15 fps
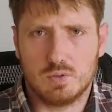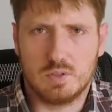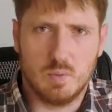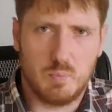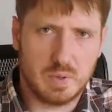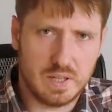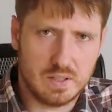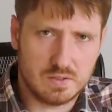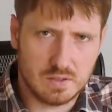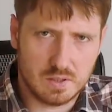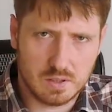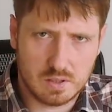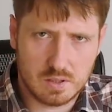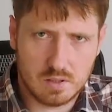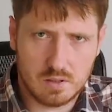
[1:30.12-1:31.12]

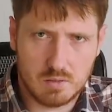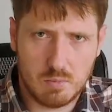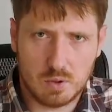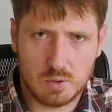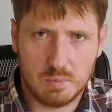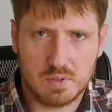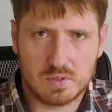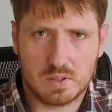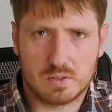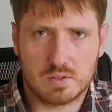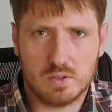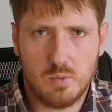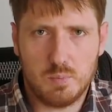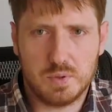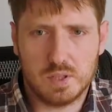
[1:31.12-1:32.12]
depressing, more
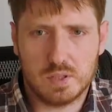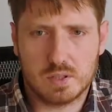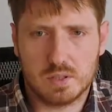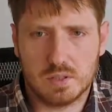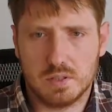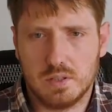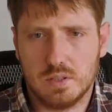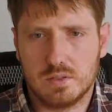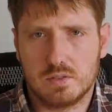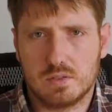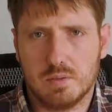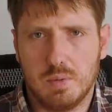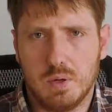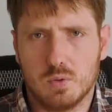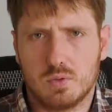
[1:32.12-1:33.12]
misanthropic.
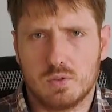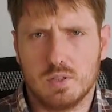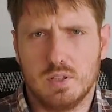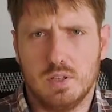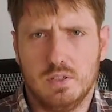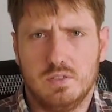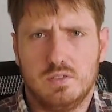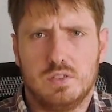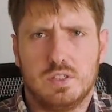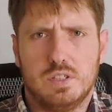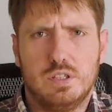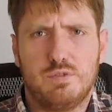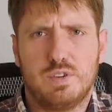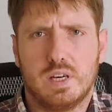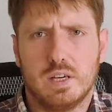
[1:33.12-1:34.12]
It's about
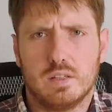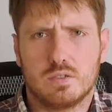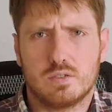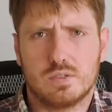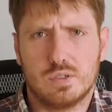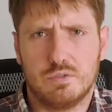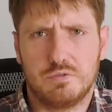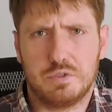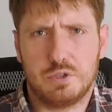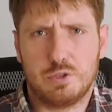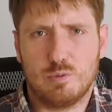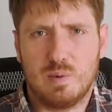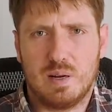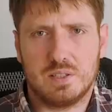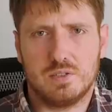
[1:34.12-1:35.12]
insignificance of
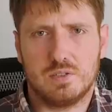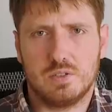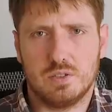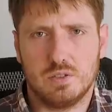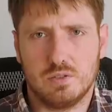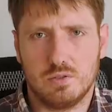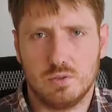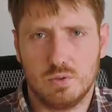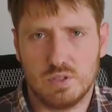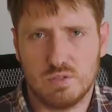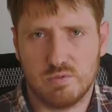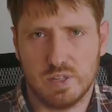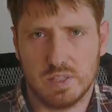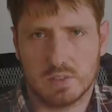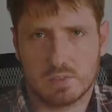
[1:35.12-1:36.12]
humanity in the
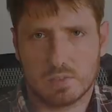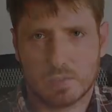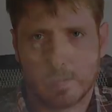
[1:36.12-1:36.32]
universe.